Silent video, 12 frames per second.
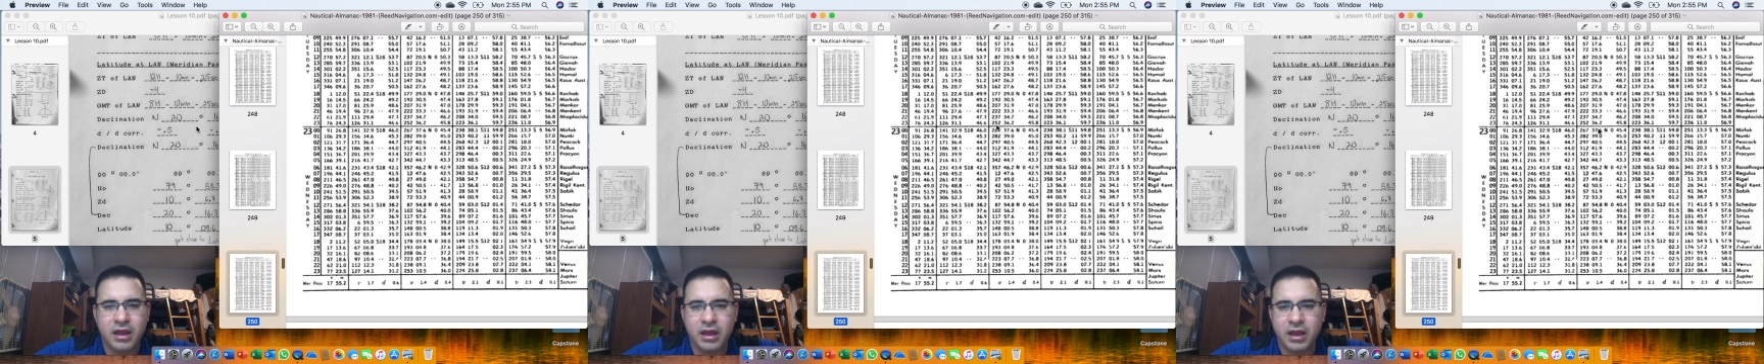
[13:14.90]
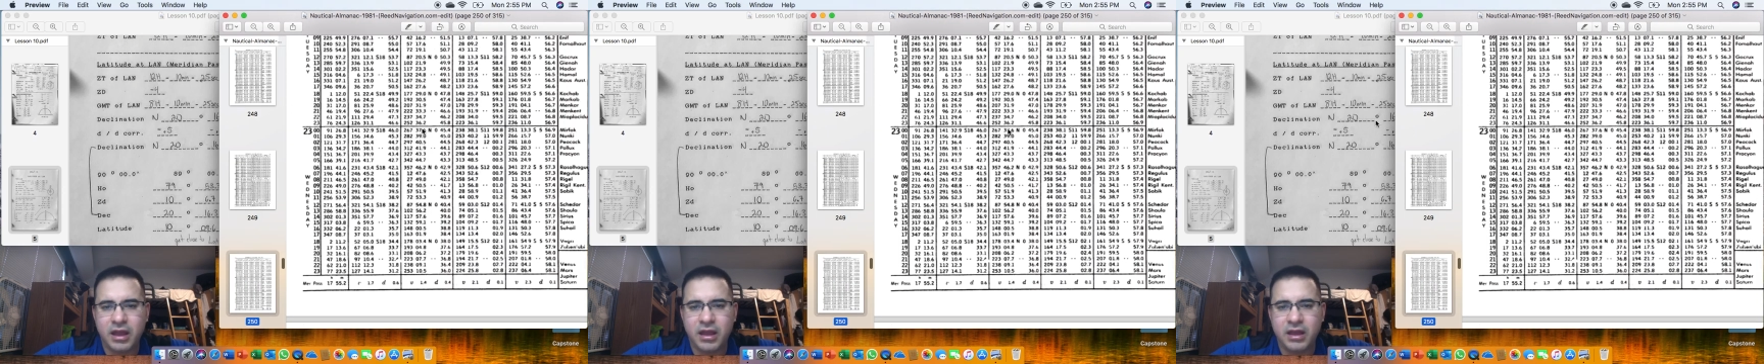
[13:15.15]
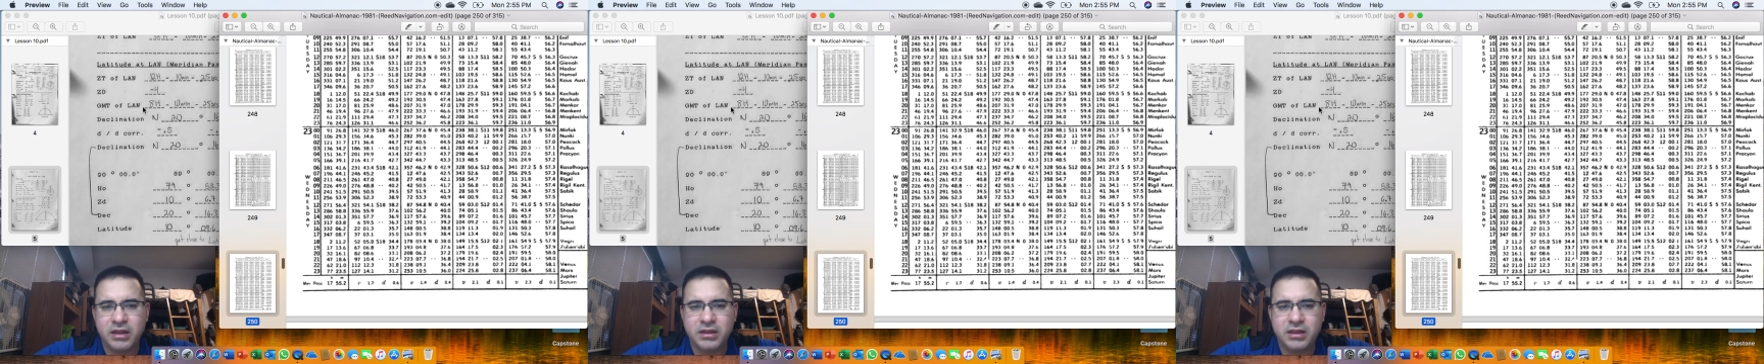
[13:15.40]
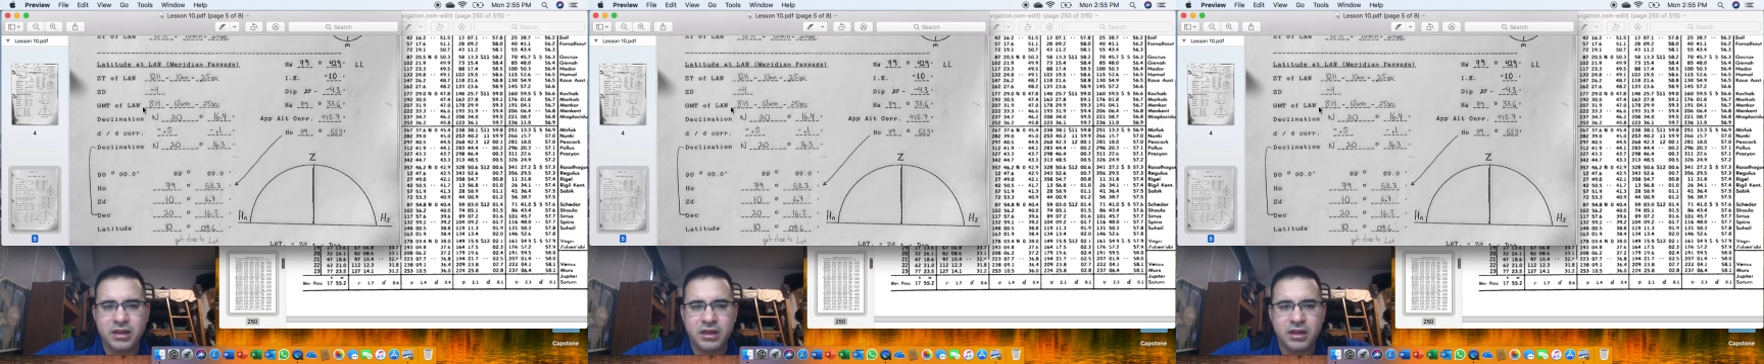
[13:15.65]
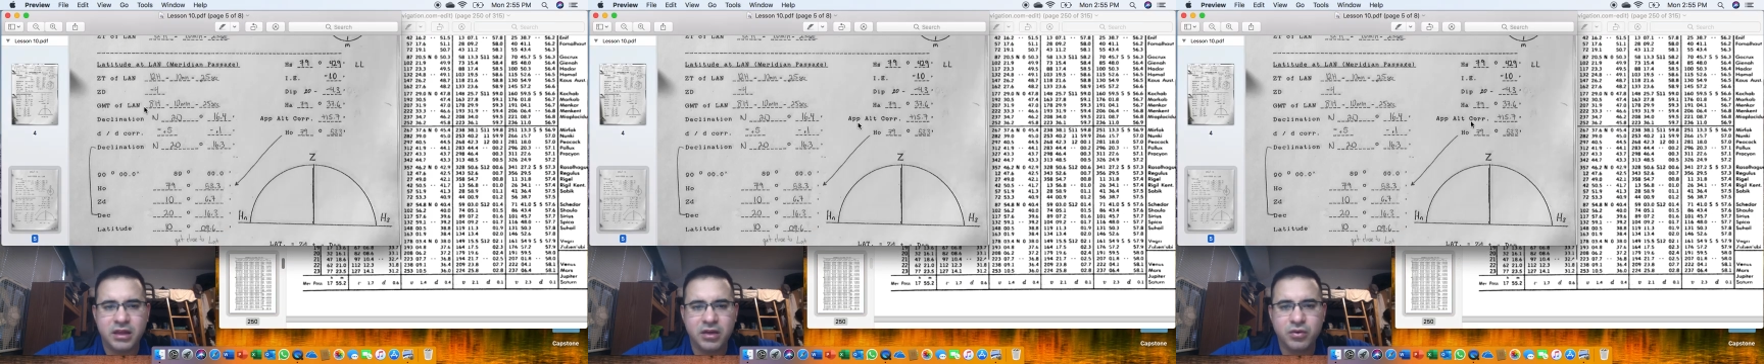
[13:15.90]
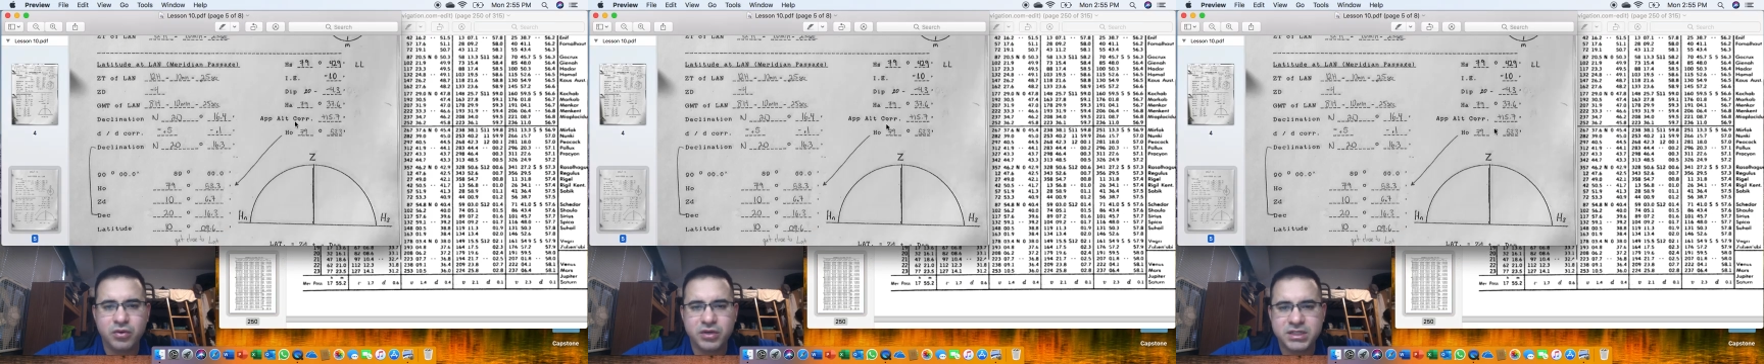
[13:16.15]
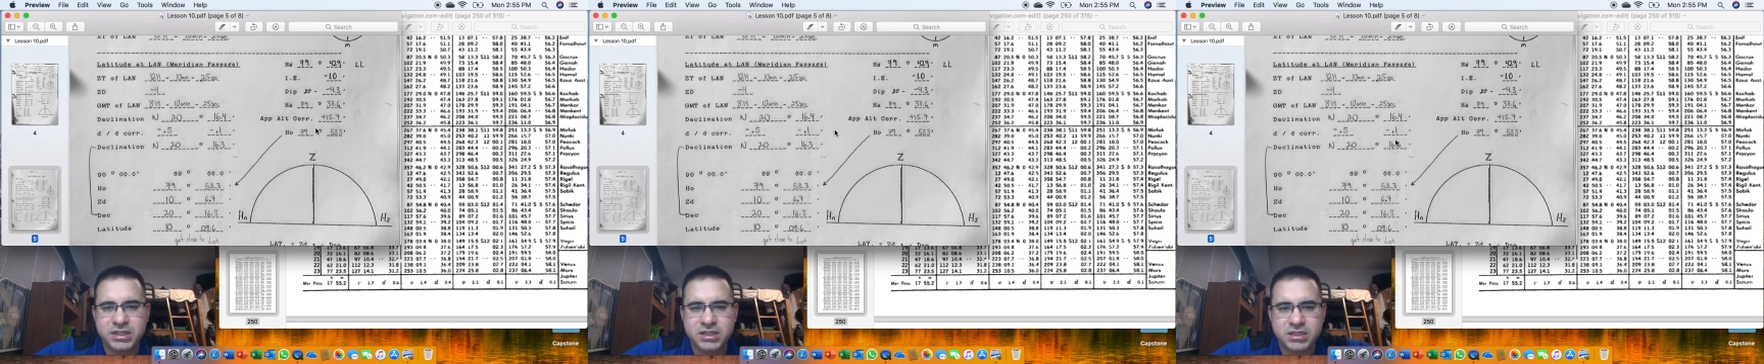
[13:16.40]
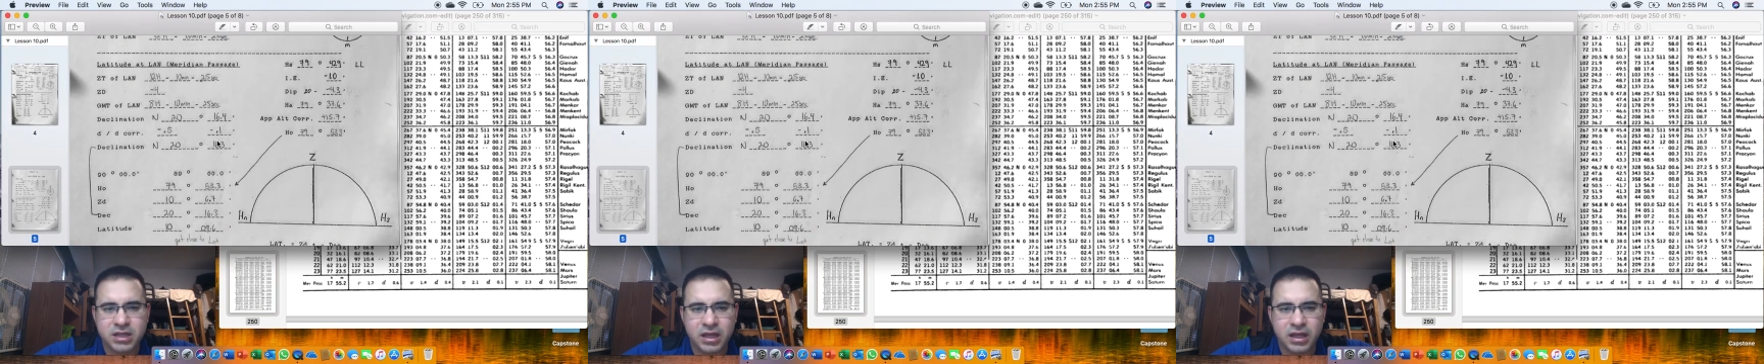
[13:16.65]
And
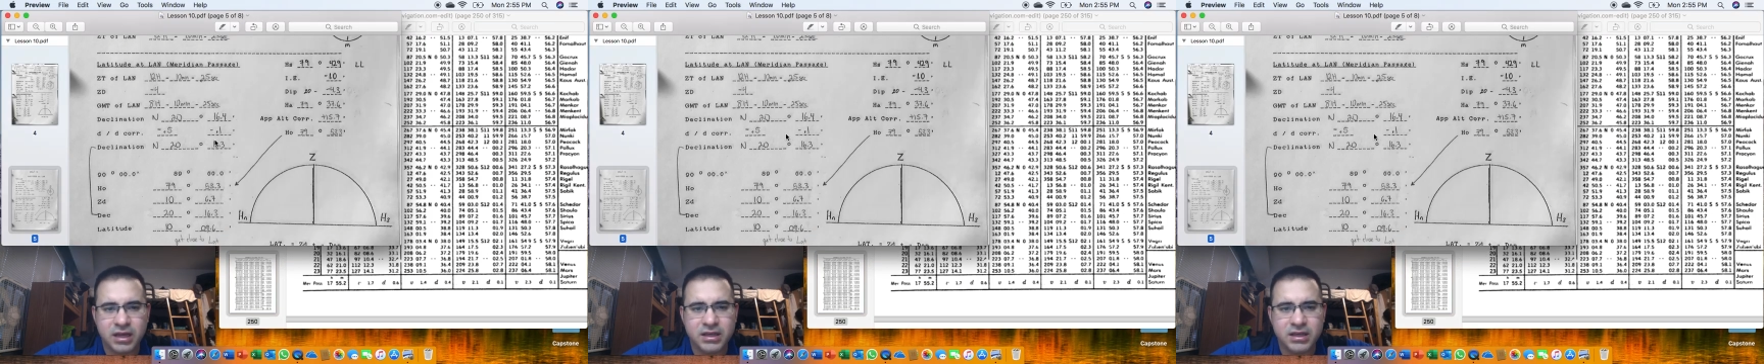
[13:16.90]
it